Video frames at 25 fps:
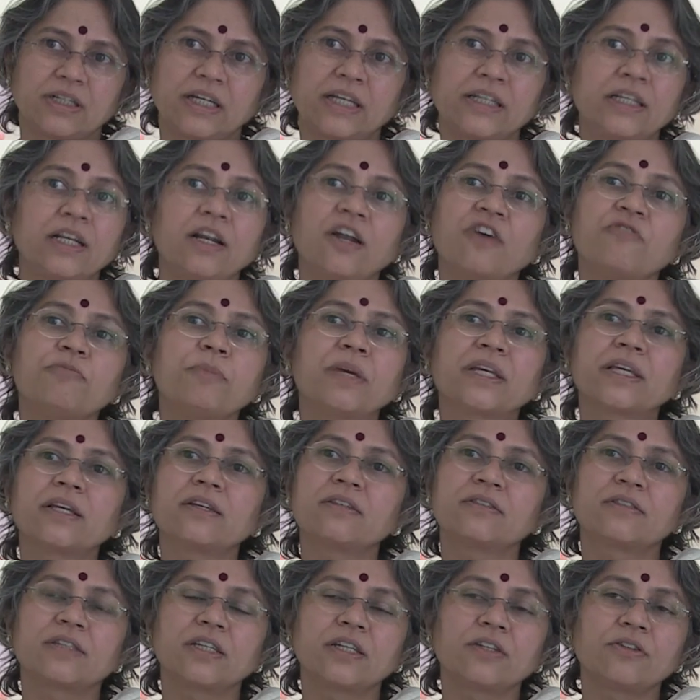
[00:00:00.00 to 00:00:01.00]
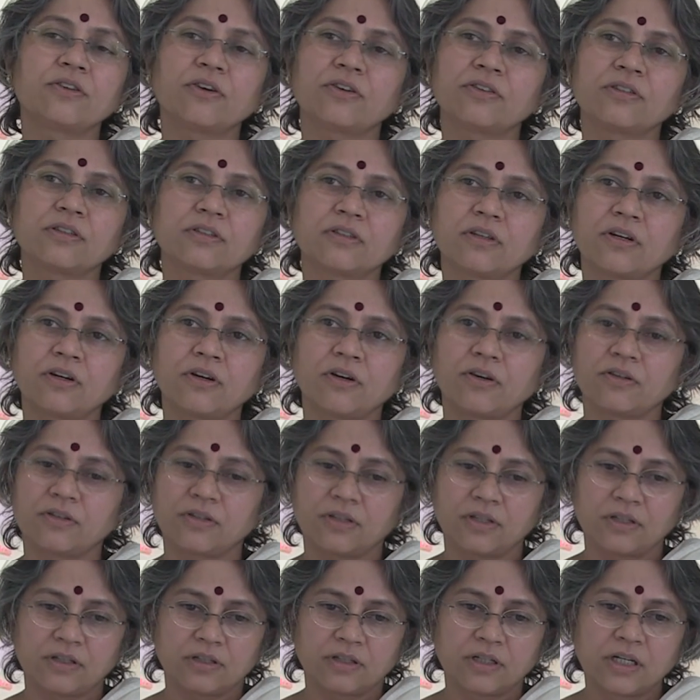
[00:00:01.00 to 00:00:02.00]
Any lovemaking scene on
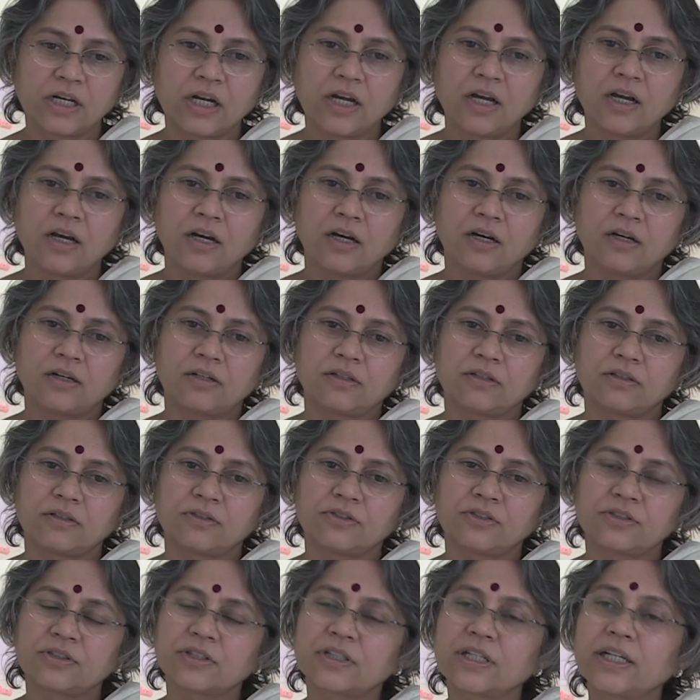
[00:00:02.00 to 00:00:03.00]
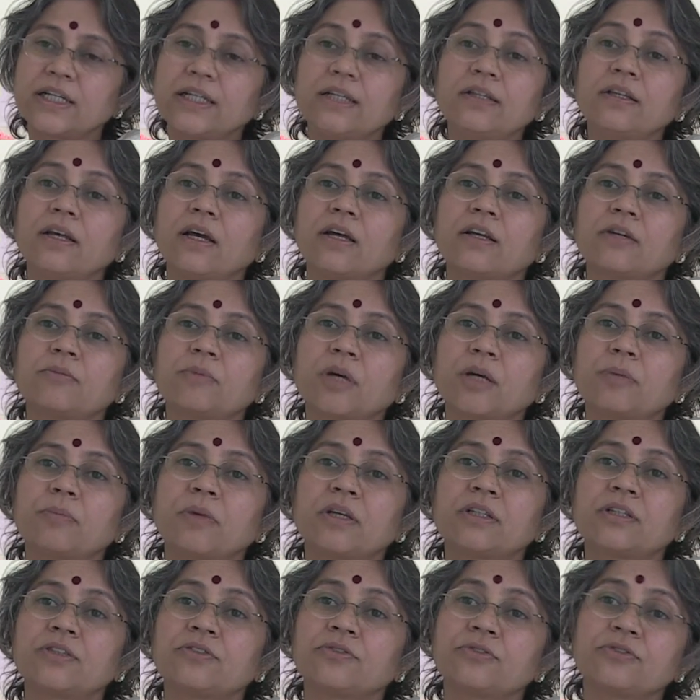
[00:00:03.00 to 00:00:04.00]
the screen and my
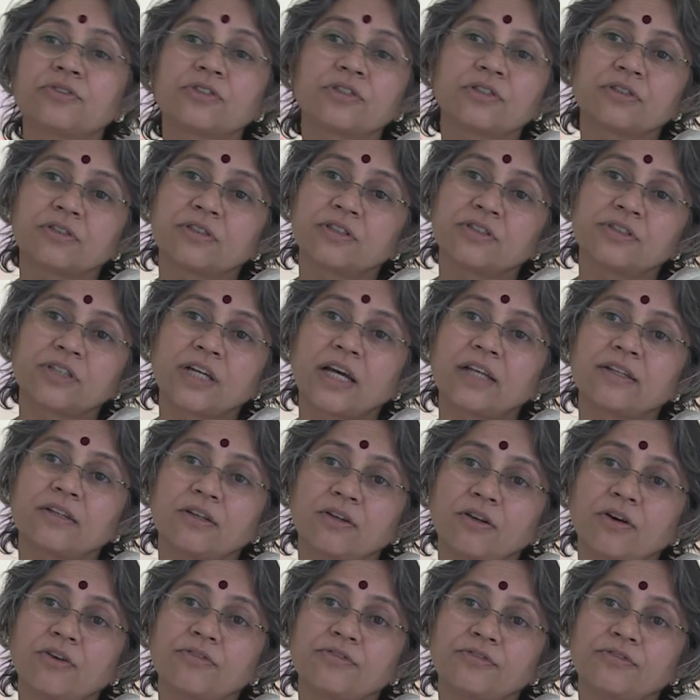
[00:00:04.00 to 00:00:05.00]
mother switches the channel off.